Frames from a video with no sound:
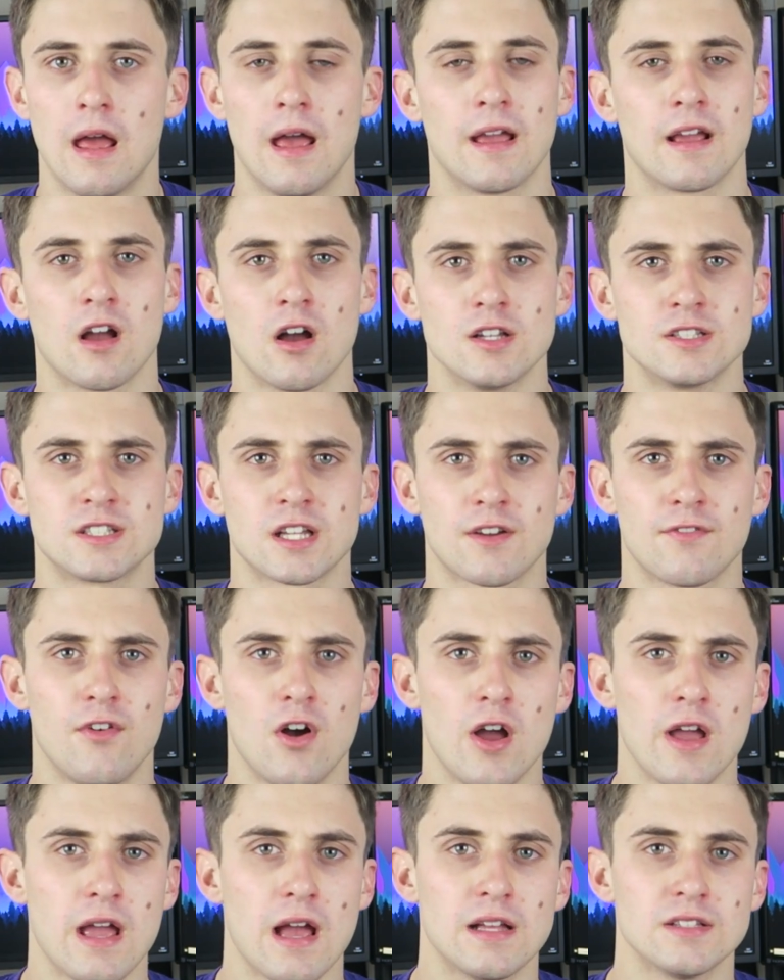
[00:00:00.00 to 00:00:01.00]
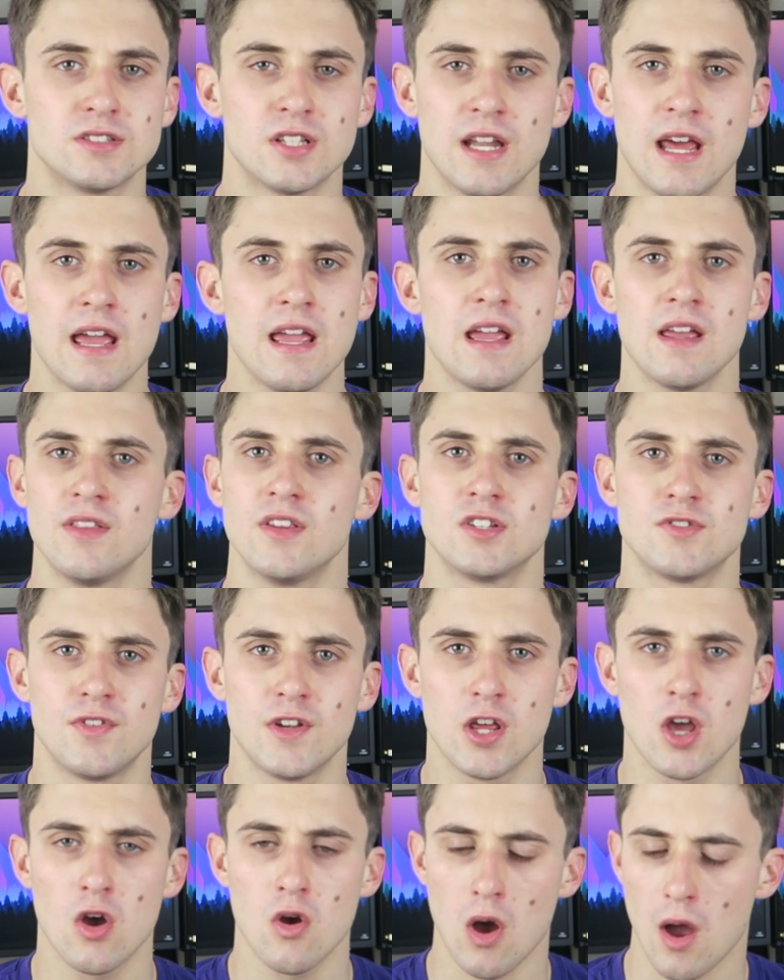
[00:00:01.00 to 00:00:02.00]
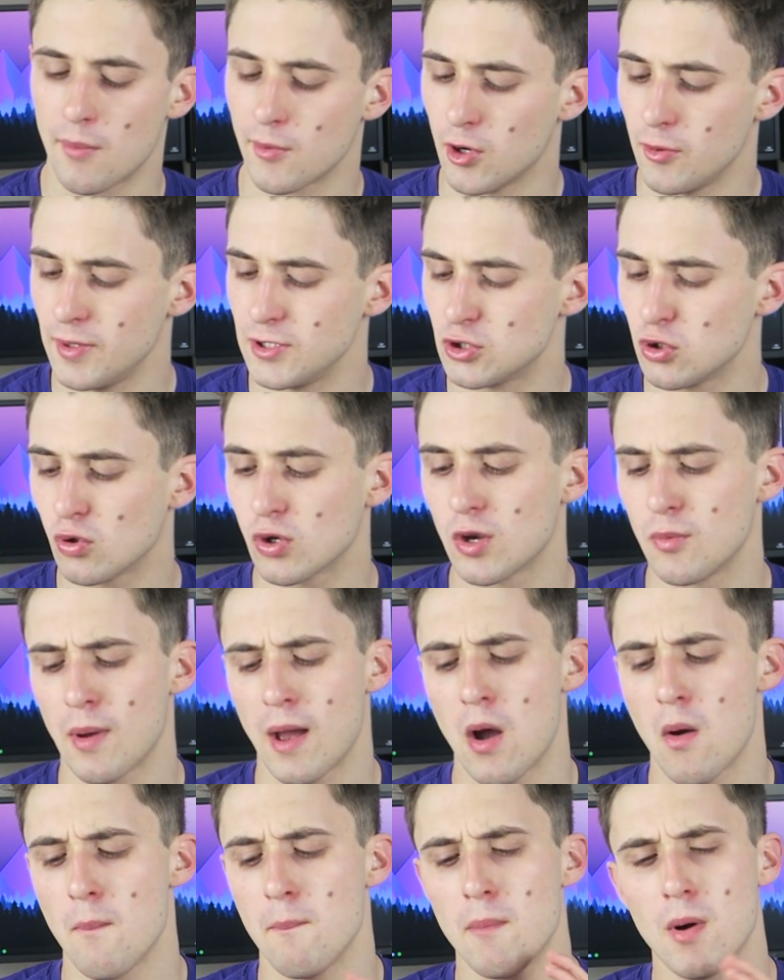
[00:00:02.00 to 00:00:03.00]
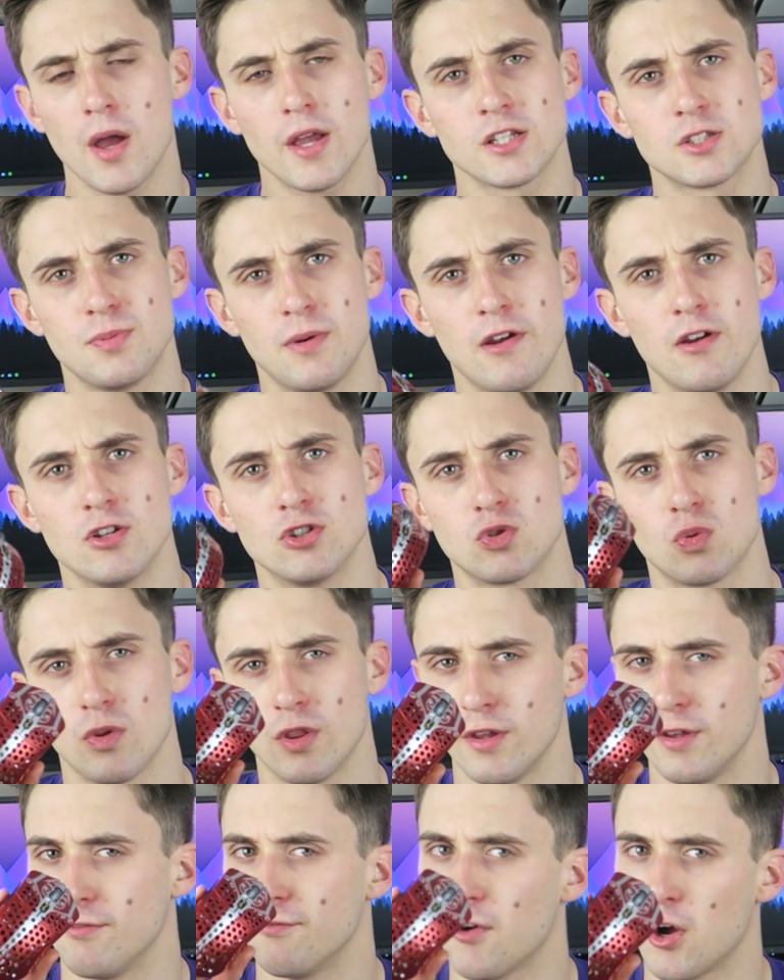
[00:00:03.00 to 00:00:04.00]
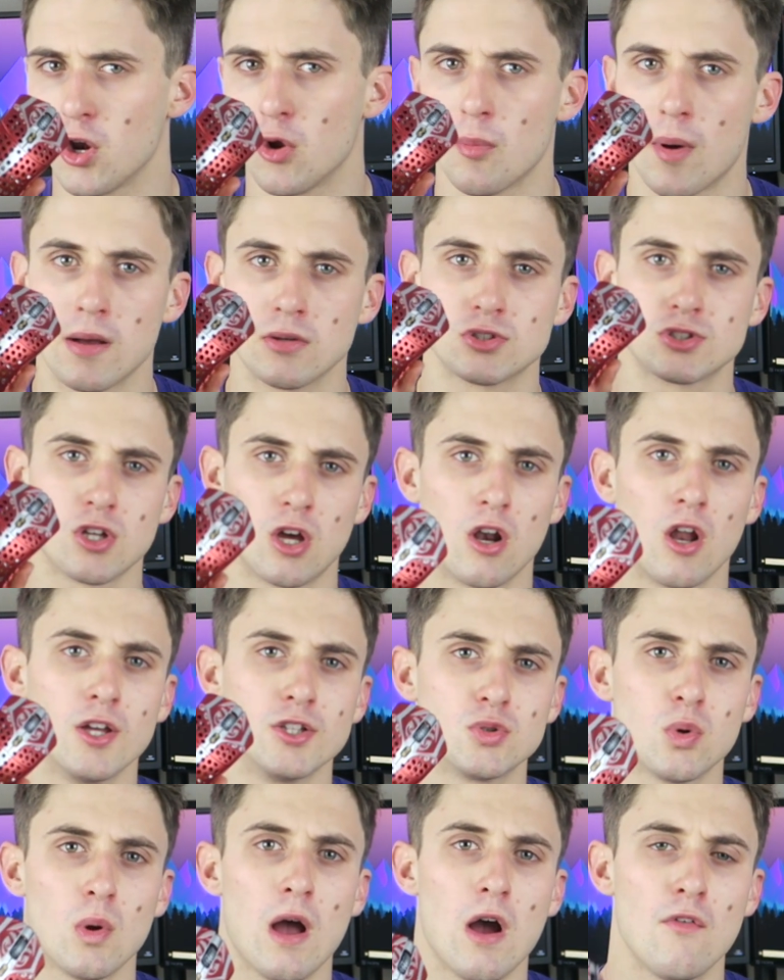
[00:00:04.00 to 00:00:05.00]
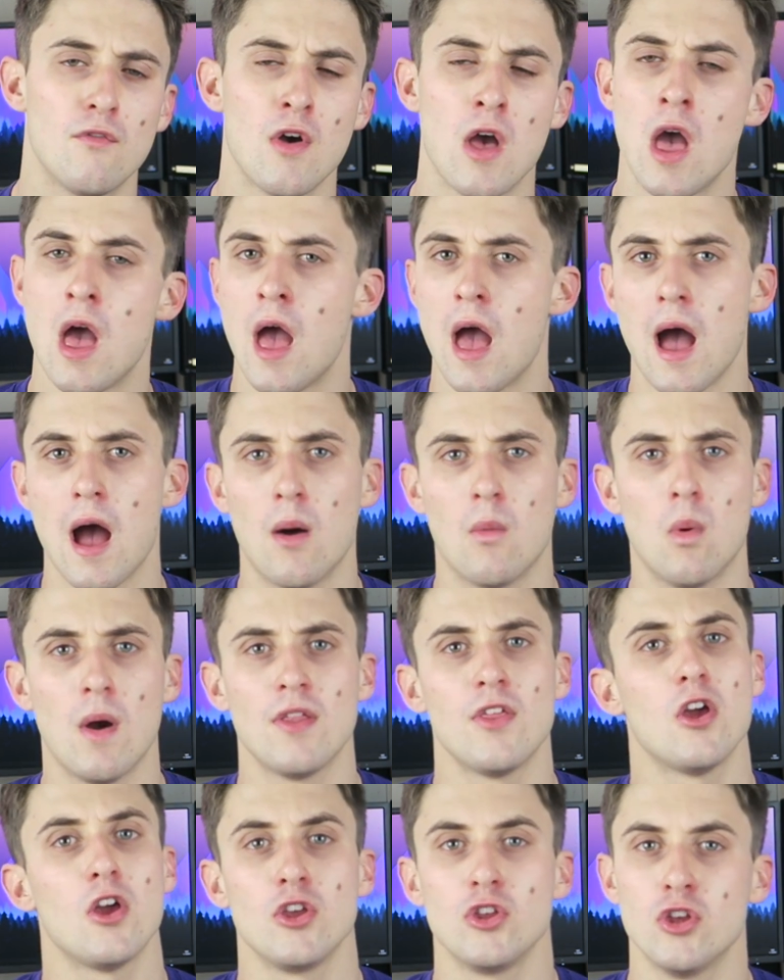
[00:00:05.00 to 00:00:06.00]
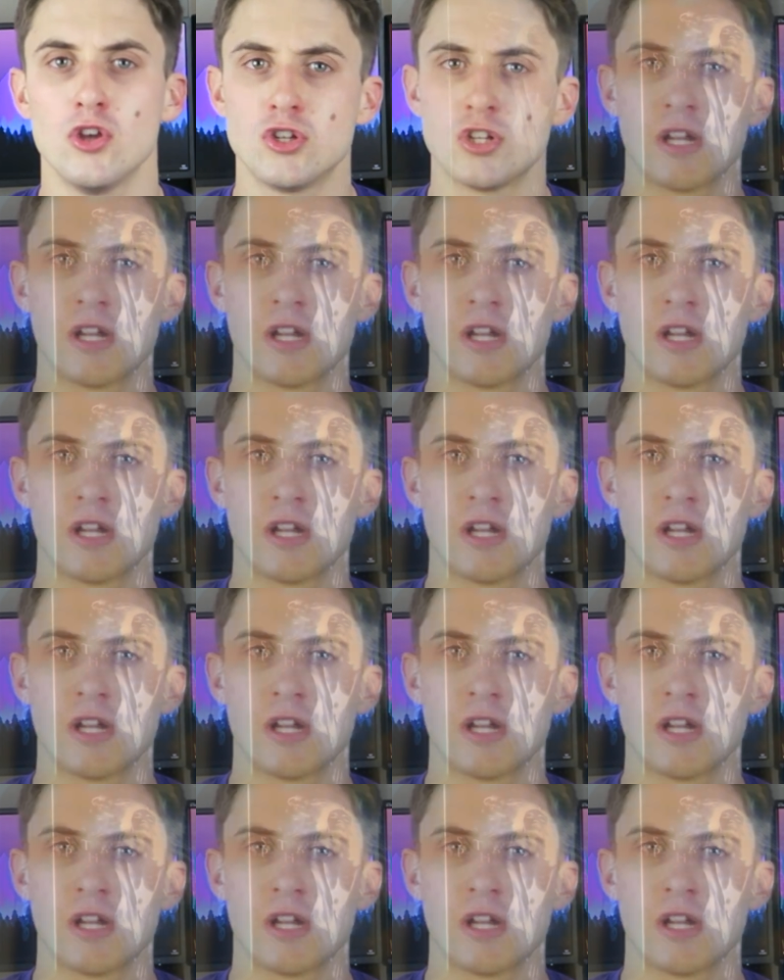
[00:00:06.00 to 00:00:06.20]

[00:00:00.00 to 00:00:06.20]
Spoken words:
Hey guys, Techify, and today in this video I'm going to be talking about my experience with the Finalmouse Starlight 12 and whether you